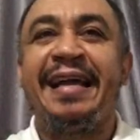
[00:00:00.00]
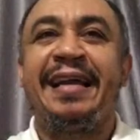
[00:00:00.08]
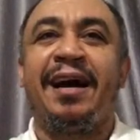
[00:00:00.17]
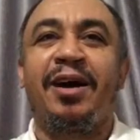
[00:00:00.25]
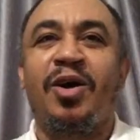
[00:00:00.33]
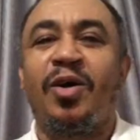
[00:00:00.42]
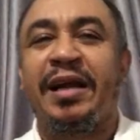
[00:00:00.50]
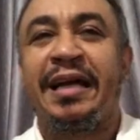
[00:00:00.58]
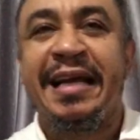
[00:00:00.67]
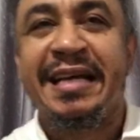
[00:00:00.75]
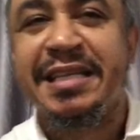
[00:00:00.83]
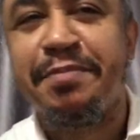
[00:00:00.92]
and gone and
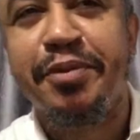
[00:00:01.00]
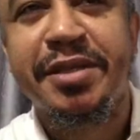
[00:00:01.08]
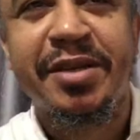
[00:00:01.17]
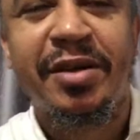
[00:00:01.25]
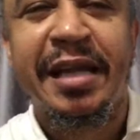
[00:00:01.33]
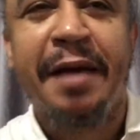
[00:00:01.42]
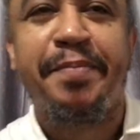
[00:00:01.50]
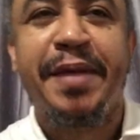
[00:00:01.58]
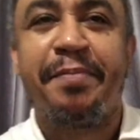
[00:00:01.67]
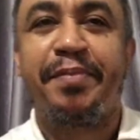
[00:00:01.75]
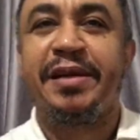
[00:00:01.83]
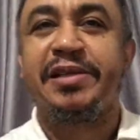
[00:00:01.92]
they are still putting you under peer
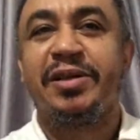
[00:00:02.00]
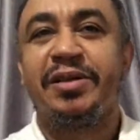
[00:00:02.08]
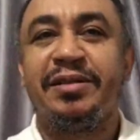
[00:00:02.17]
pressure.